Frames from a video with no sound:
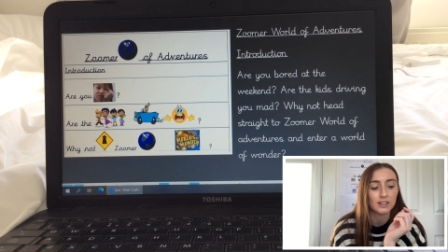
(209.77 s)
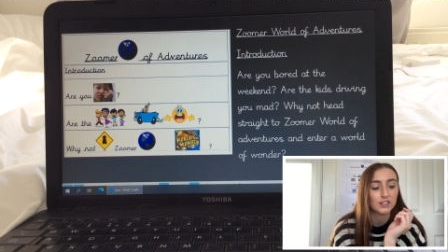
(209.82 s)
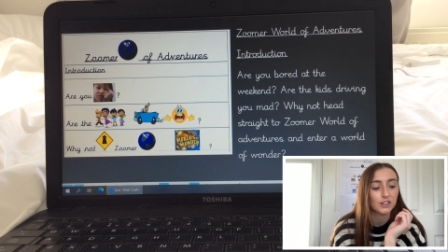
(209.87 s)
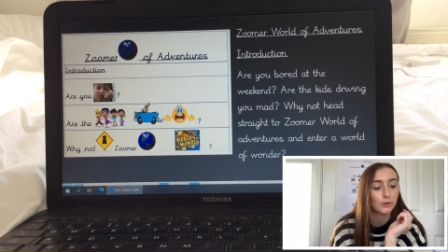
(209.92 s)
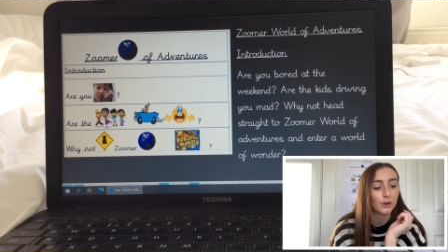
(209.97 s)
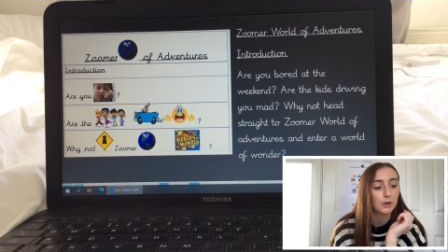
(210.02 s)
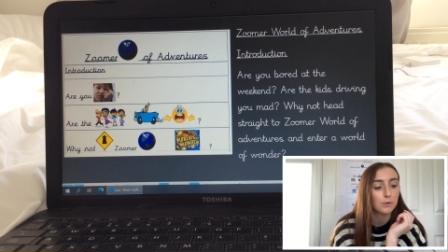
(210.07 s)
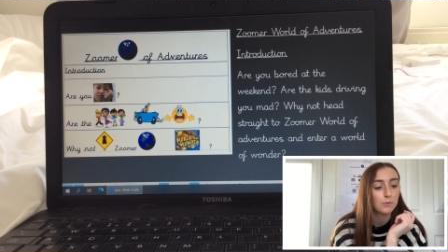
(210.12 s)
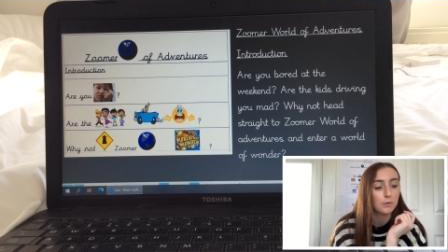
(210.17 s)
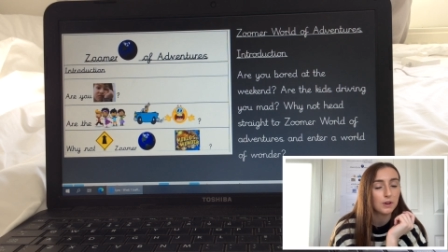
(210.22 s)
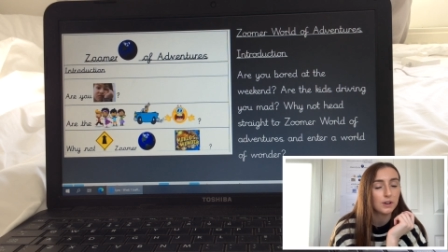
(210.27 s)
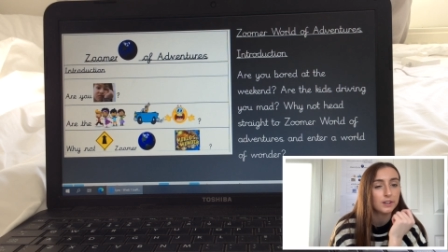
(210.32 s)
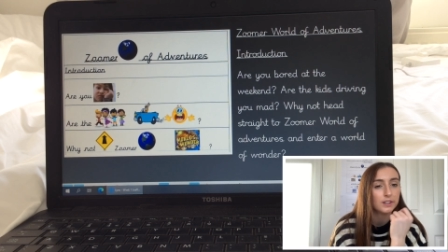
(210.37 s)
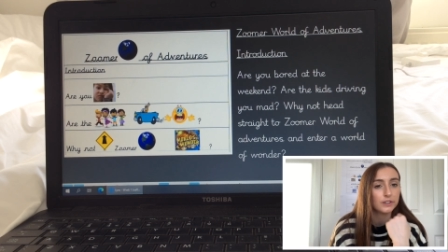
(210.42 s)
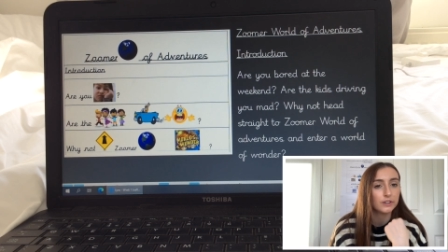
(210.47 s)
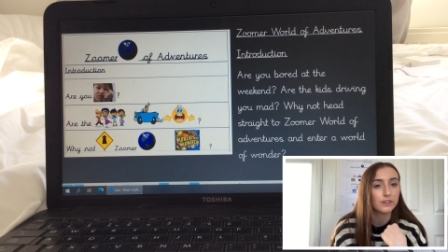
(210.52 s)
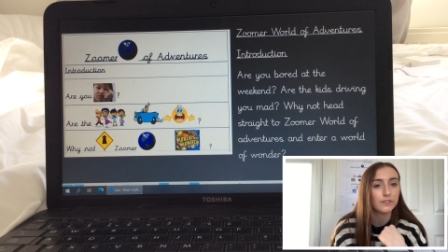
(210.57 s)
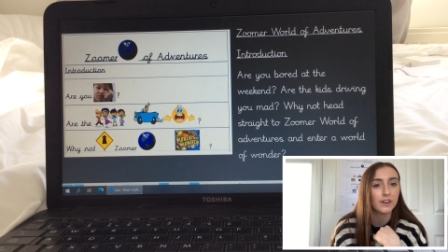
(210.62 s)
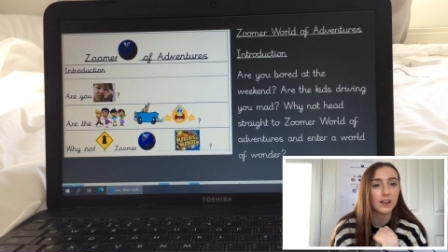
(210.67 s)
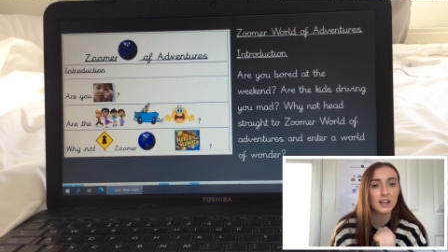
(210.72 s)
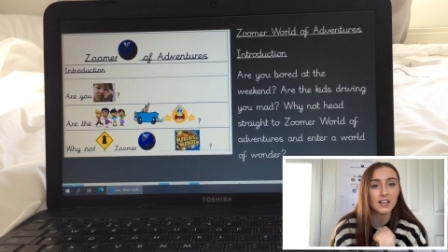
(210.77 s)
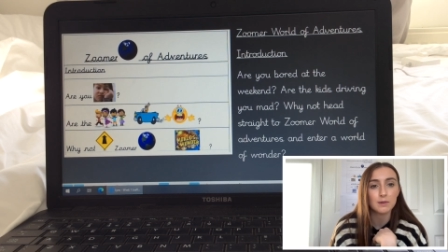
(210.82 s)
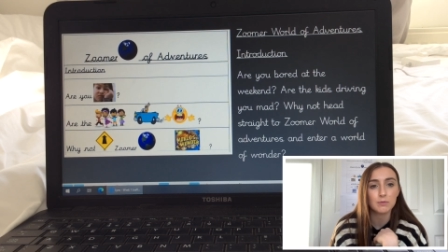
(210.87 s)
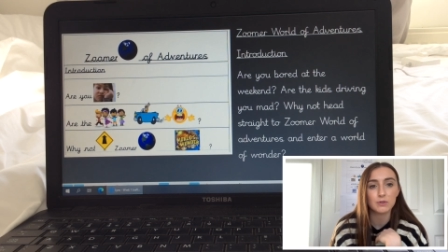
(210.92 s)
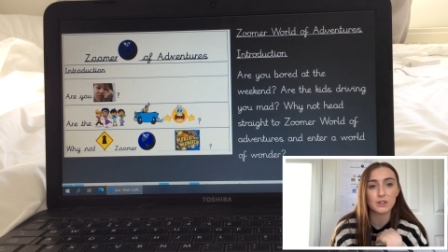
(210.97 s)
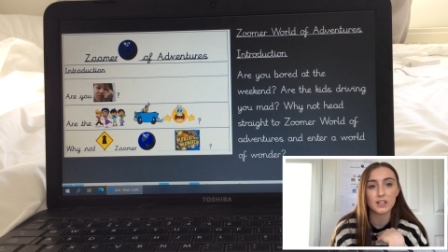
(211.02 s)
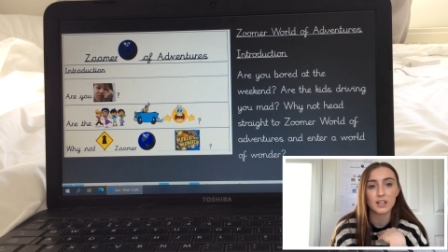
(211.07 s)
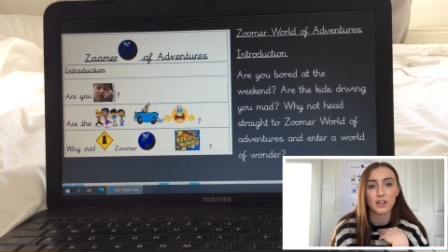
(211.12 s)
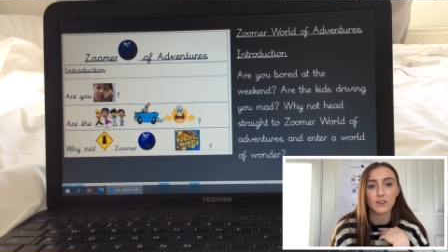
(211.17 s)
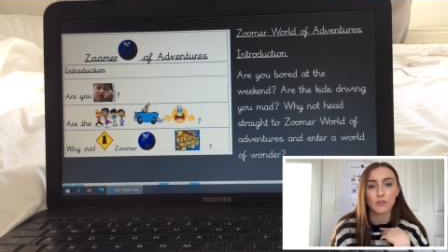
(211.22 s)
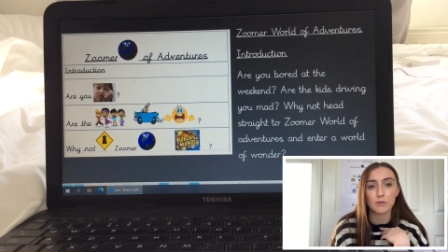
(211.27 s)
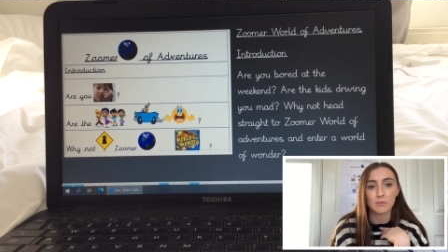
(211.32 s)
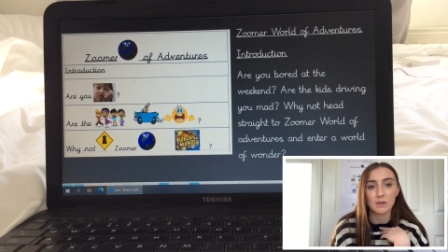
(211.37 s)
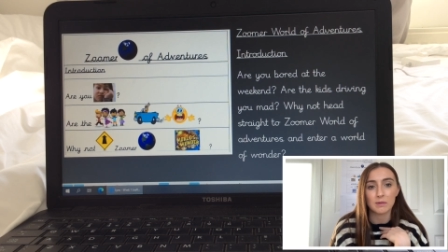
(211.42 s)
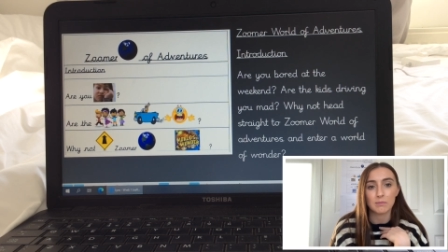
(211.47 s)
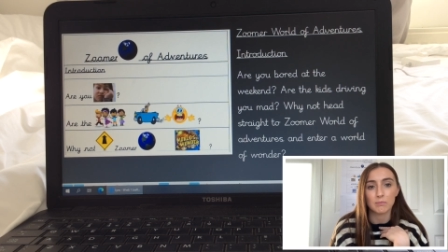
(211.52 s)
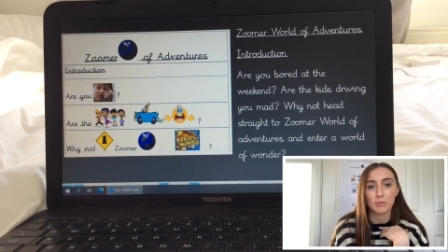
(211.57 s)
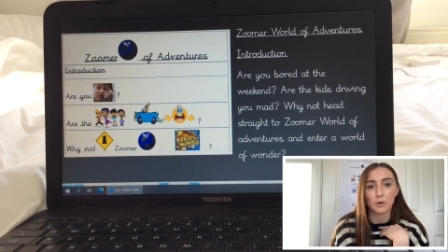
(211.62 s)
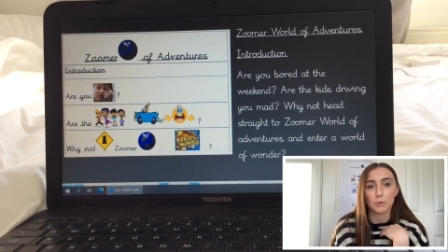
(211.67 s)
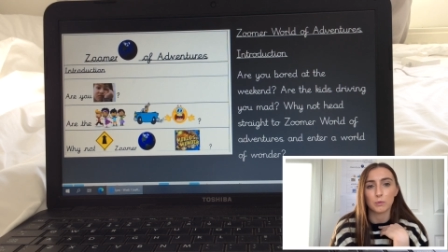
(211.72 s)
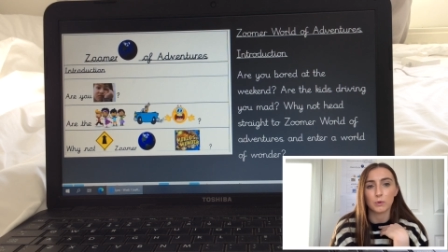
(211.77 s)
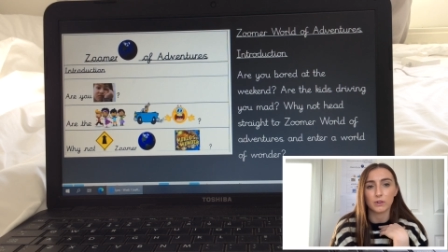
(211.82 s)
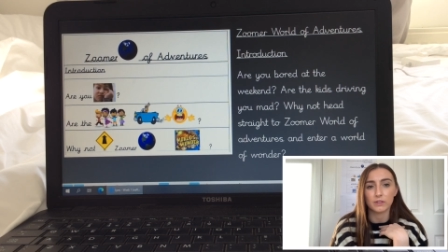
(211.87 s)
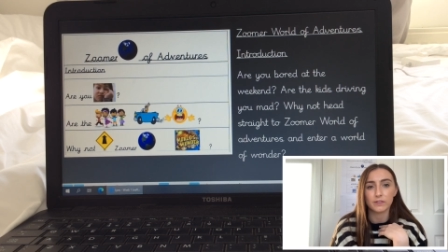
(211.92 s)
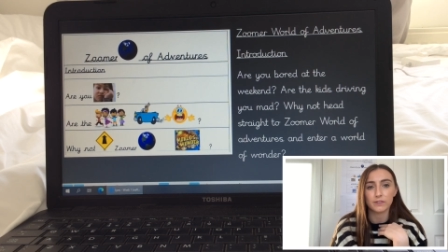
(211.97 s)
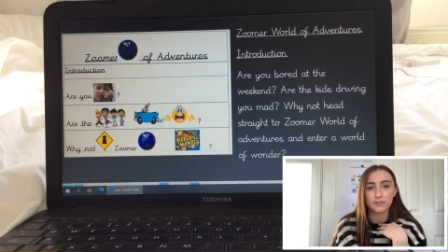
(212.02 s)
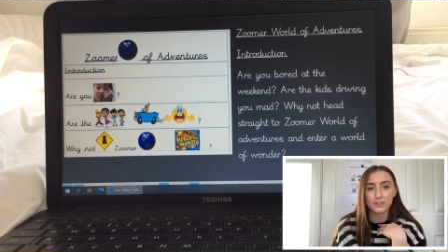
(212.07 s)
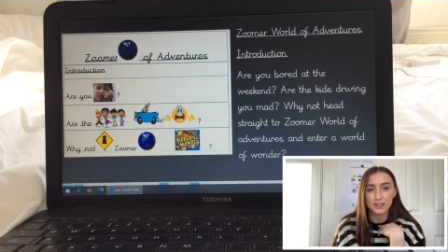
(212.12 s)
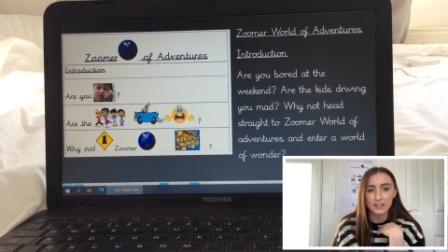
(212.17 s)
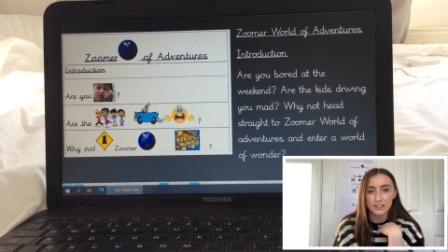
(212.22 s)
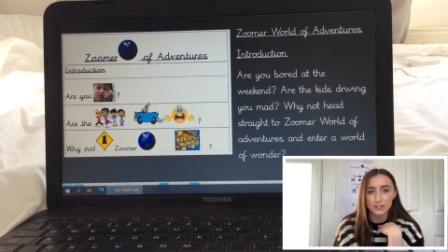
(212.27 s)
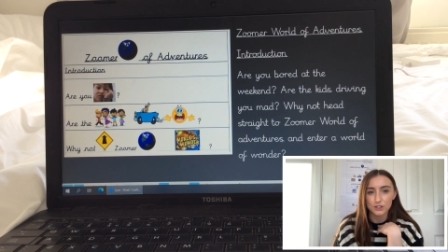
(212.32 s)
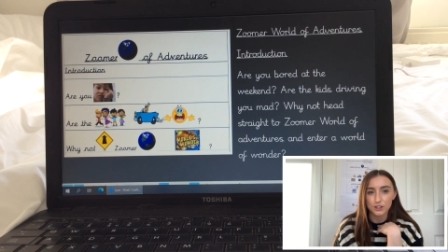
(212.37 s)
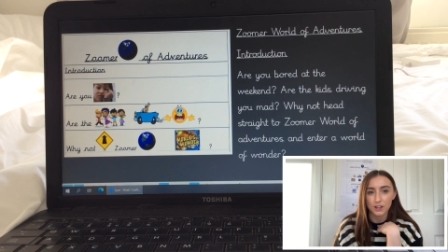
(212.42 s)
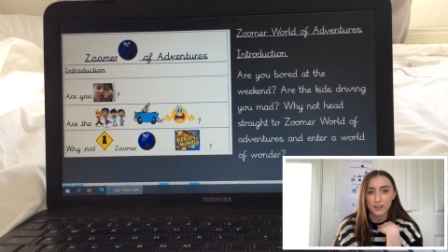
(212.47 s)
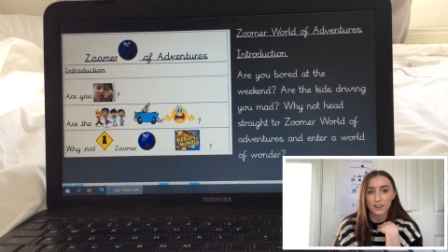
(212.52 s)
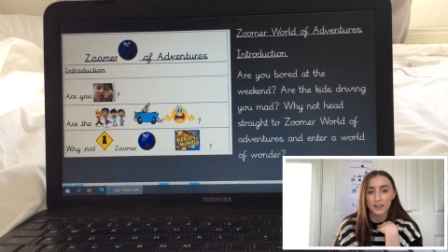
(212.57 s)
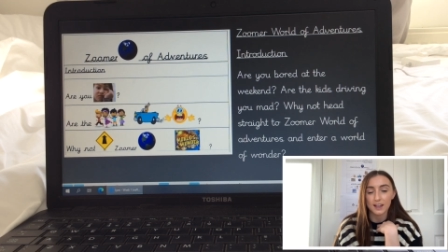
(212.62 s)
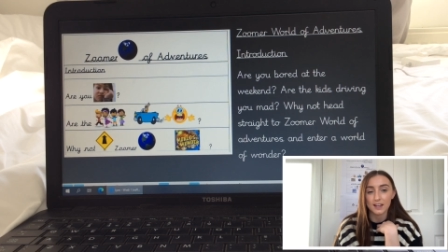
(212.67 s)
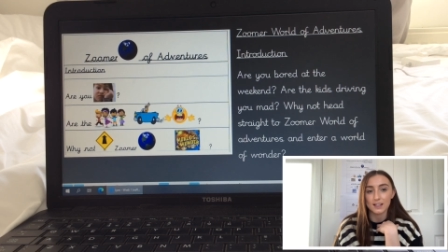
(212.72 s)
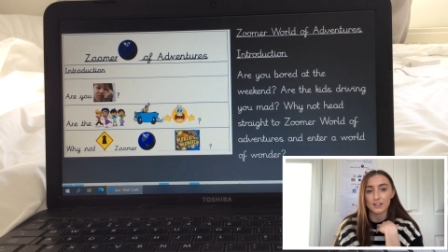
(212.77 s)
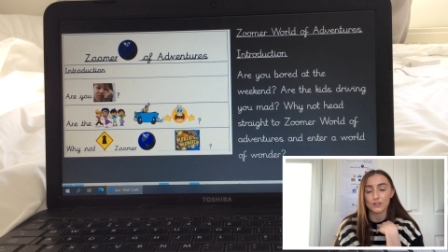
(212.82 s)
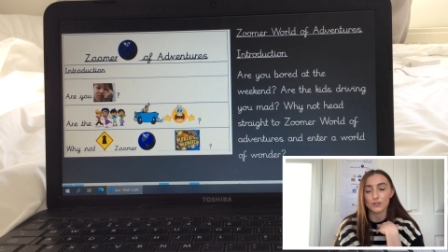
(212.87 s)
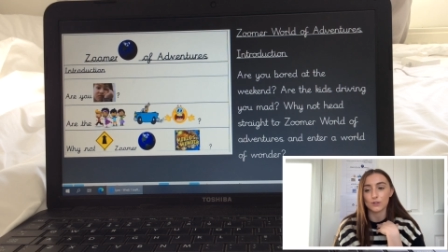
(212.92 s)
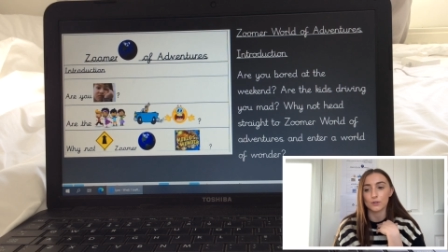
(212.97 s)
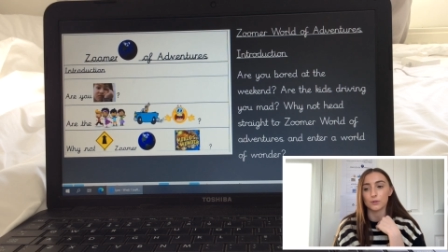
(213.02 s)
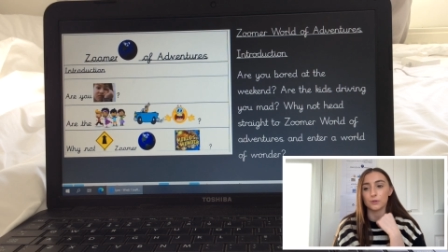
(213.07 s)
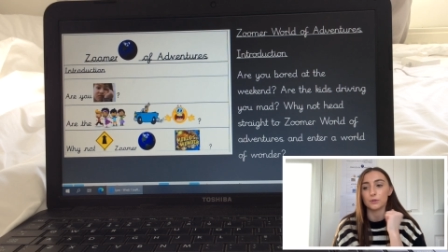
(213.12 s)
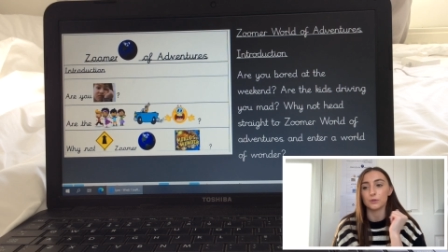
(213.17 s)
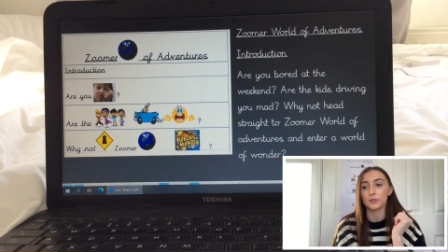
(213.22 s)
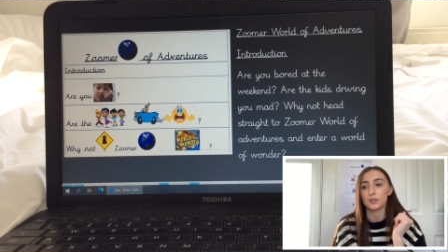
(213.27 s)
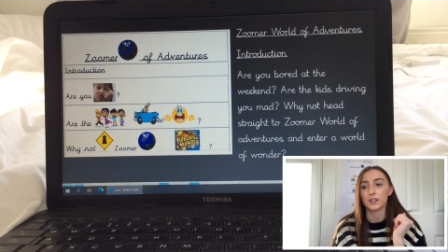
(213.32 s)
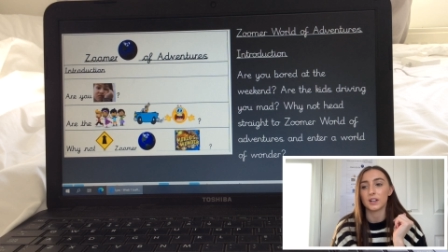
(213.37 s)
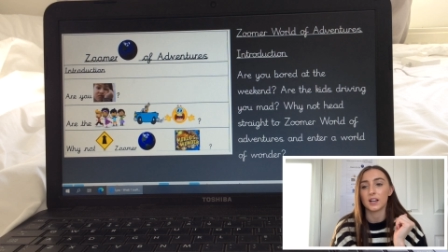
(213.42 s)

So I wonder if anybody can remember what feature that is called.